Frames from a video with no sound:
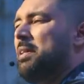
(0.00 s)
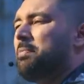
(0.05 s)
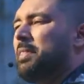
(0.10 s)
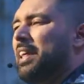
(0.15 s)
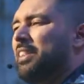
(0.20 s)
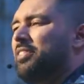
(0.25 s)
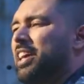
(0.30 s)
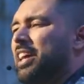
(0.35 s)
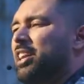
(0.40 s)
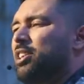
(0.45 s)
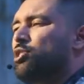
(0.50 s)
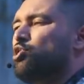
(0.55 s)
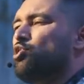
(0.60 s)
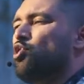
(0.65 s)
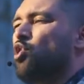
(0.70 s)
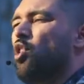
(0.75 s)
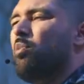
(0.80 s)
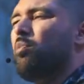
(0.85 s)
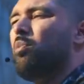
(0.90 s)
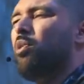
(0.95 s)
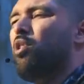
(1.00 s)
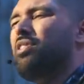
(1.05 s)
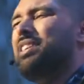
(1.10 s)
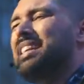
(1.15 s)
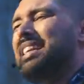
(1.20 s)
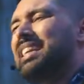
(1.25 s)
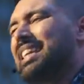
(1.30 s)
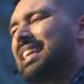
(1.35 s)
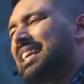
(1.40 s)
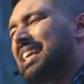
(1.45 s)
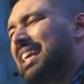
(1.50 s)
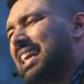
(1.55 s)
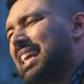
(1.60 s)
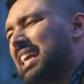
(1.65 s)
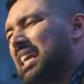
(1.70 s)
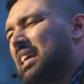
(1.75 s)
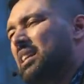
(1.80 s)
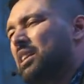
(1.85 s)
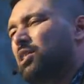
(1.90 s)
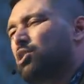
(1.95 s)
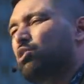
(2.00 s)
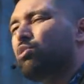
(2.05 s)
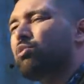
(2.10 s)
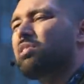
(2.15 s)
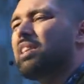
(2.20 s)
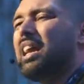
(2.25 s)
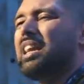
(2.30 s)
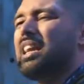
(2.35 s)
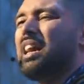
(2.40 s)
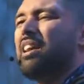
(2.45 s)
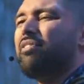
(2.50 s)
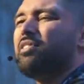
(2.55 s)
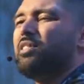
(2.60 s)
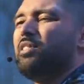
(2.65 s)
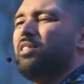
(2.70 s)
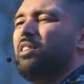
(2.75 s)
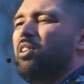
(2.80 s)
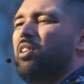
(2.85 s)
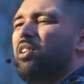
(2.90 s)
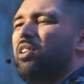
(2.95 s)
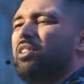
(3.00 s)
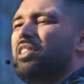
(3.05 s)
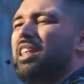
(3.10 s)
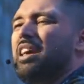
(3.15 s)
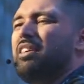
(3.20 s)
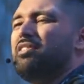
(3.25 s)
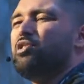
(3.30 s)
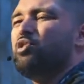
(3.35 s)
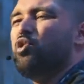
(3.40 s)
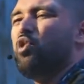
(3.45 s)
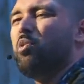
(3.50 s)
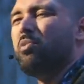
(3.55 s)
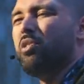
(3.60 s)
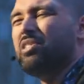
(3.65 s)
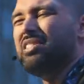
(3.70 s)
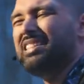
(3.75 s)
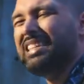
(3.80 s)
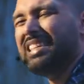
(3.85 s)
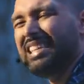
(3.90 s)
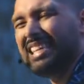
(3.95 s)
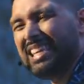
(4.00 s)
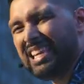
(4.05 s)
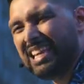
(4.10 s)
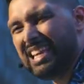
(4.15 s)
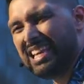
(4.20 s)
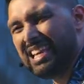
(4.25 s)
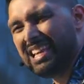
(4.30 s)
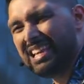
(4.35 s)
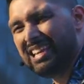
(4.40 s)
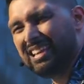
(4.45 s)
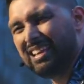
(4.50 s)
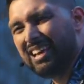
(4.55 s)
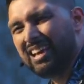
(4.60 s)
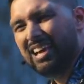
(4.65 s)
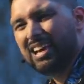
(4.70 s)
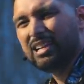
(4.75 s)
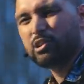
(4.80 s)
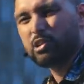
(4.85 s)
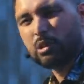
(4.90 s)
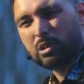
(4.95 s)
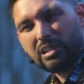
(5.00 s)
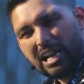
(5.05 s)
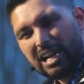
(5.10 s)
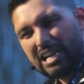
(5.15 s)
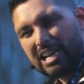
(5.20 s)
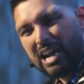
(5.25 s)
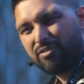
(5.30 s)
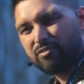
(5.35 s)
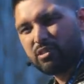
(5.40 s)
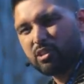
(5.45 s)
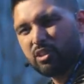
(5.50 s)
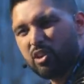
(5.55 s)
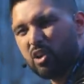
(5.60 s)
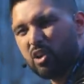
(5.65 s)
that there is no more need to run after the Lord. There is no more need to run after the